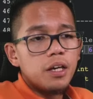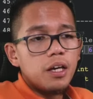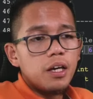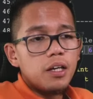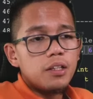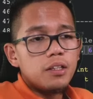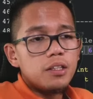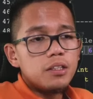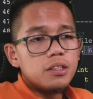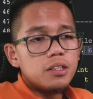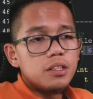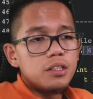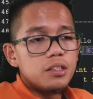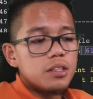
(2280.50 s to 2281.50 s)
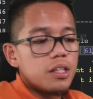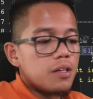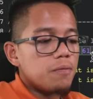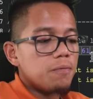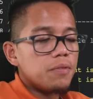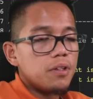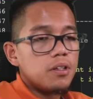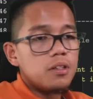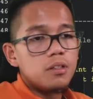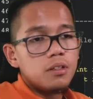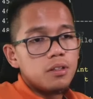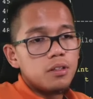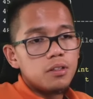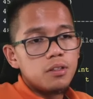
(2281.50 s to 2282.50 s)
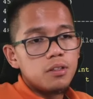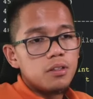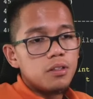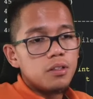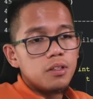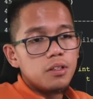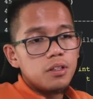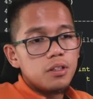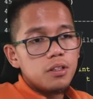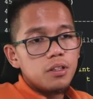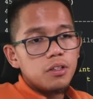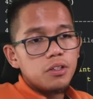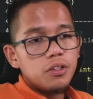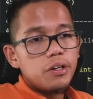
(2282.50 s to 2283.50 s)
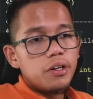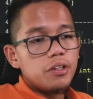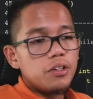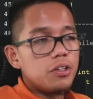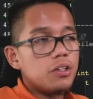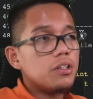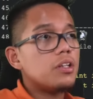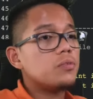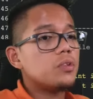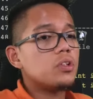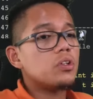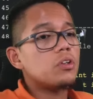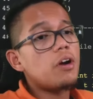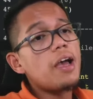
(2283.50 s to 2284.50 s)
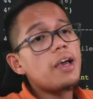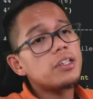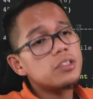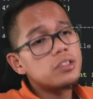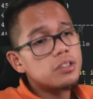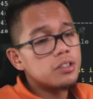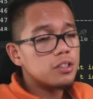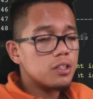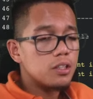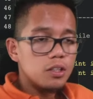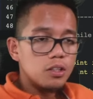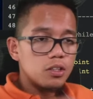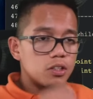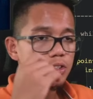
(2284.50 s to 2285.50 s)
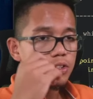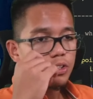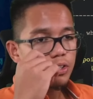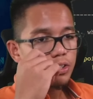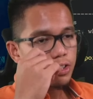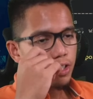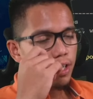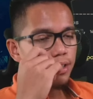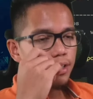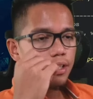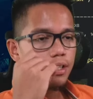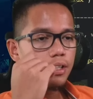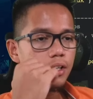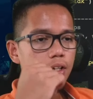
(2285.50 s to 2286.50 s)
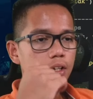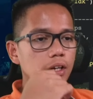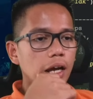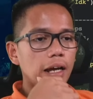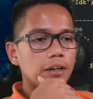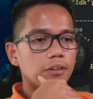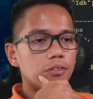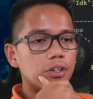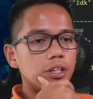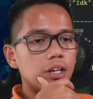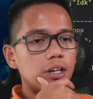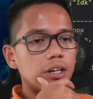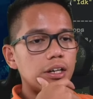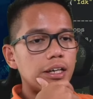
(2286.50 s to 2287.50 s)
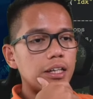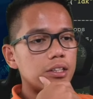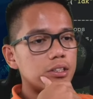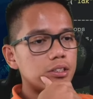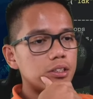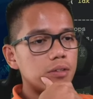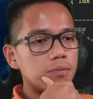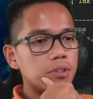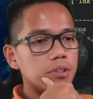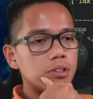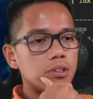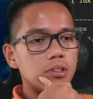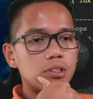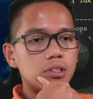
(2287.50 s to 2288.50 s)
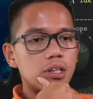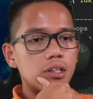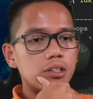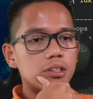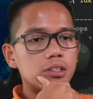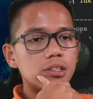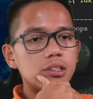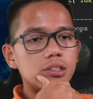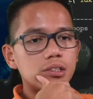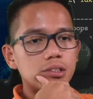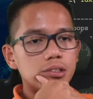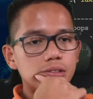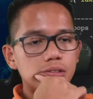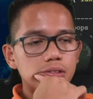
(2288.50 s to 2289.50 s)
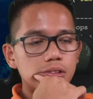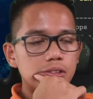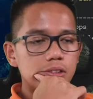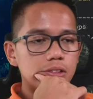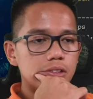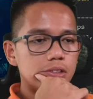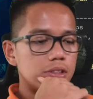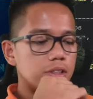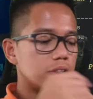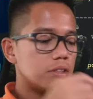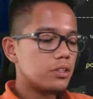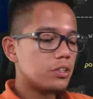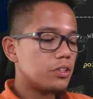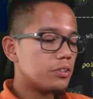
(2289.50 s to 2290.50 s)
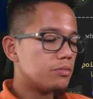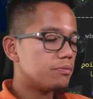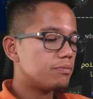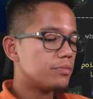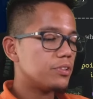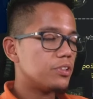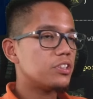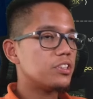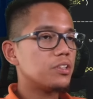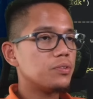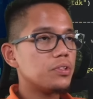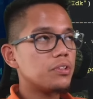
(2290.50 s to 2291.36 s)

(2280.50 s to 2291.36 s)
and this thing is empty, your thing will crash because you're trying to get something that does not exist. So your shit will